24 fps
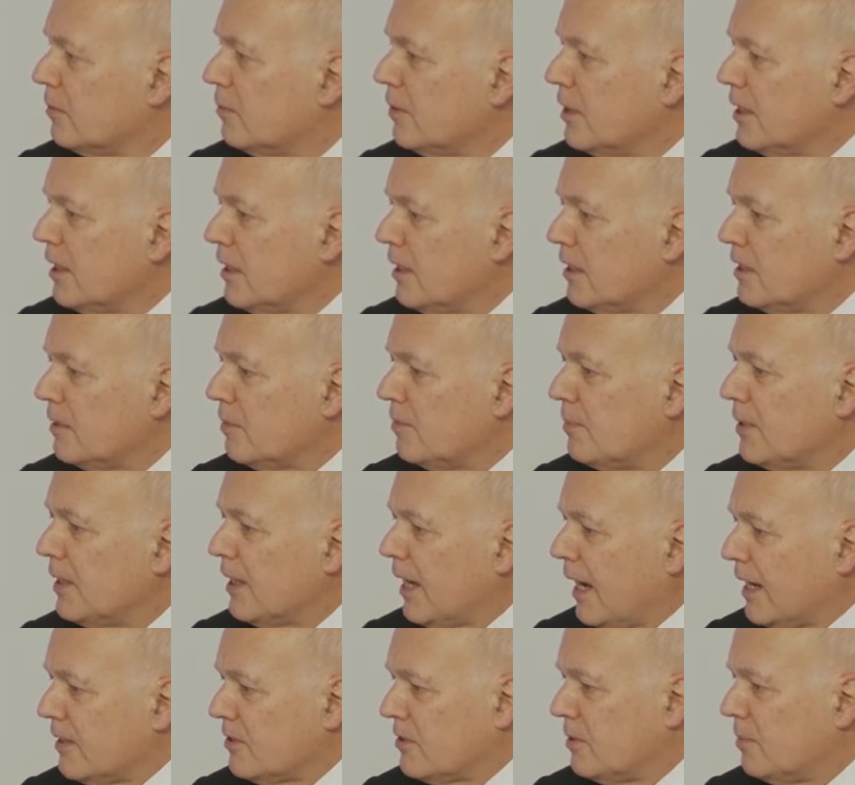we need to
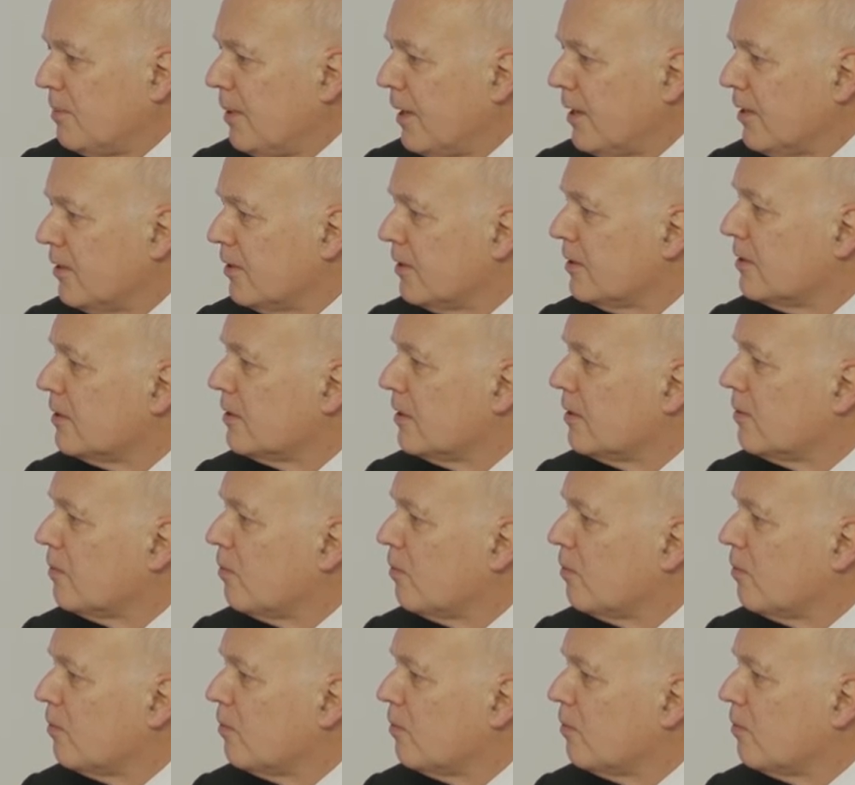be as dependent,